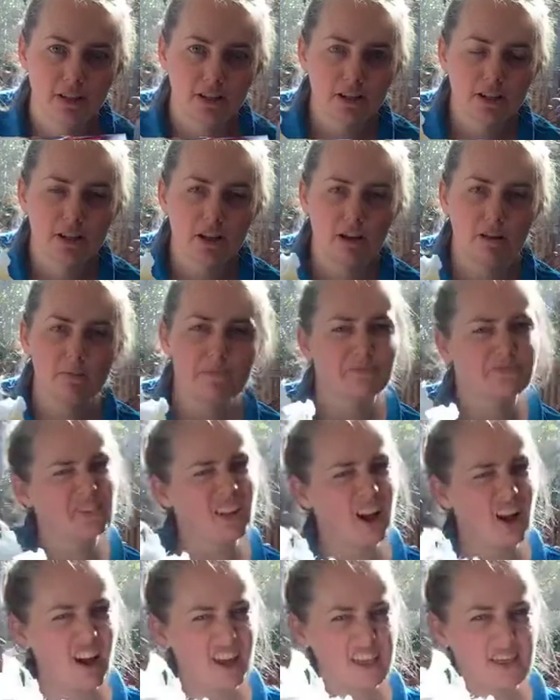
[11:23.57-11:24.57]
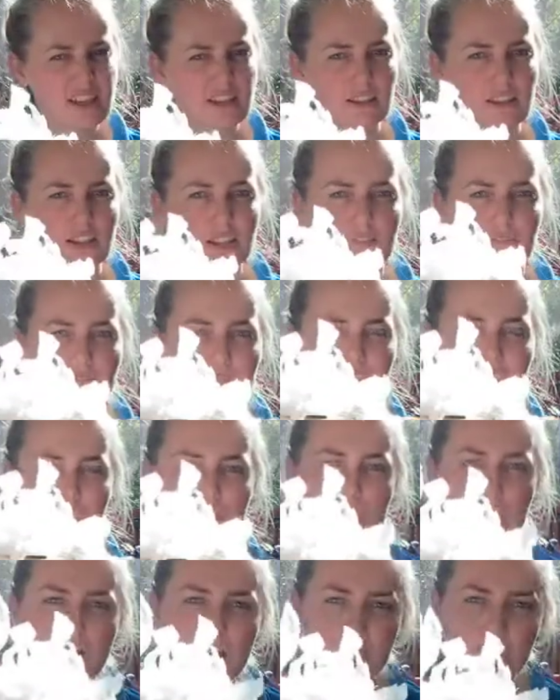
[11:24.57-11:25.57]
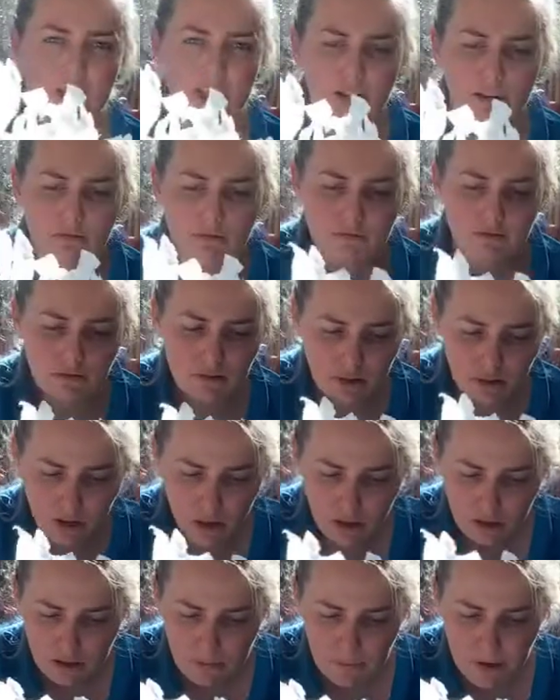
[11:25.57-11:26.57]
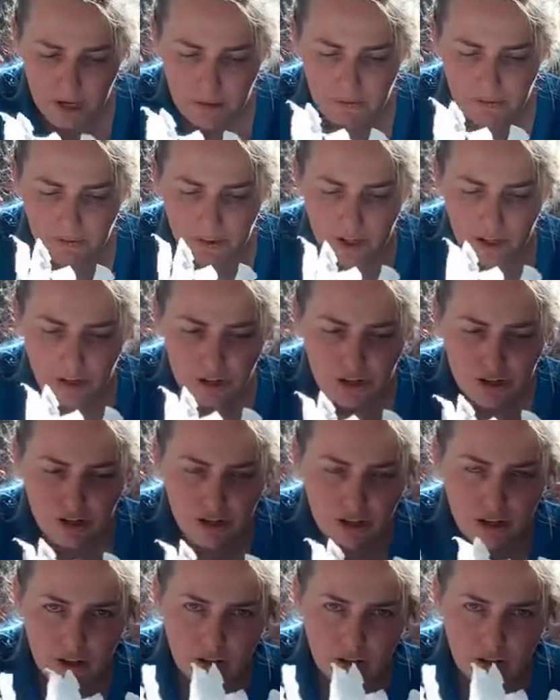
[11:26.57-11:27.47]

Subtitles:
So I think this fish might sit on the bottom of the ocean,